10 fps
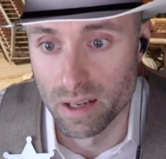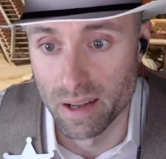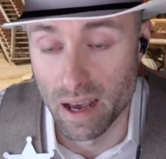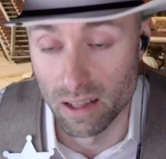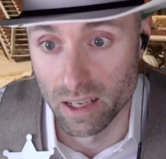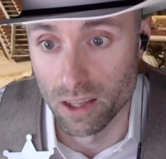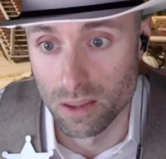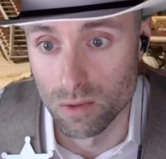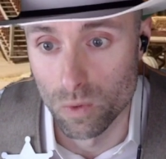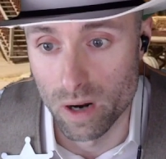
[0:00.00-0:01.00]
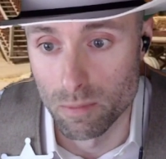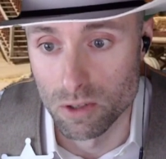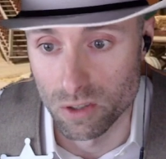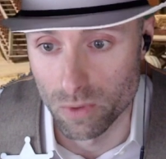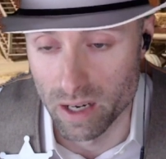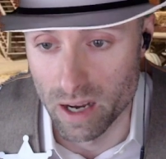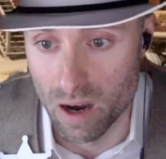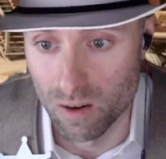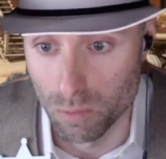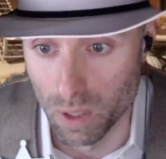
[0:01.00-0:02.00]
not like what I'm using right
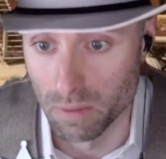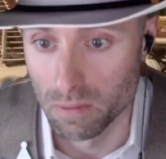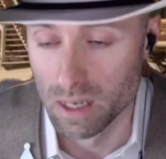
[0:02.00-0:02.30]
now, but